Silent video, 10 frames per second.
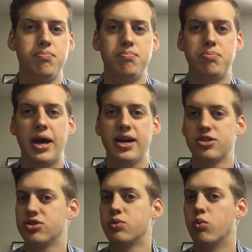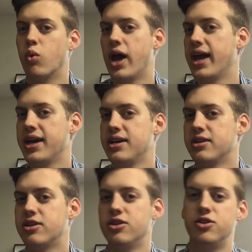best way
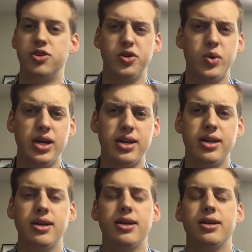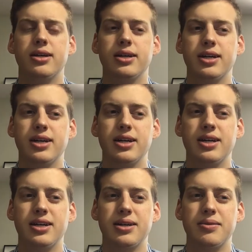to do it,
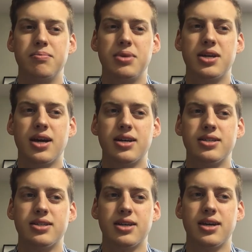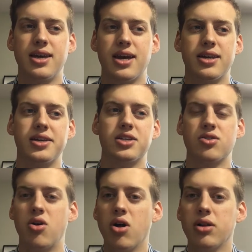because again, it's
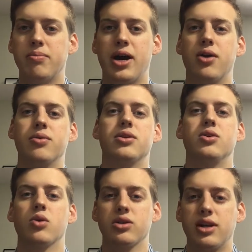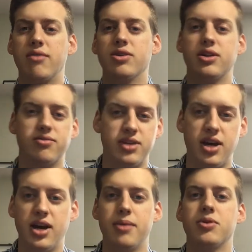all about your level of
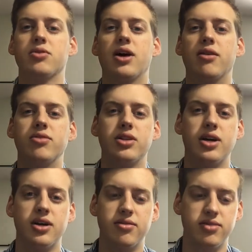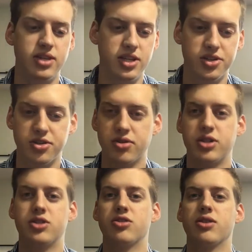time, your level of
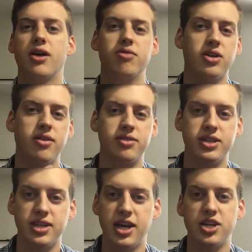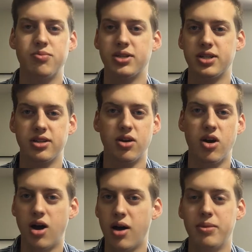interest, your level of engagement in the
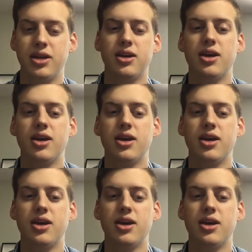hobby.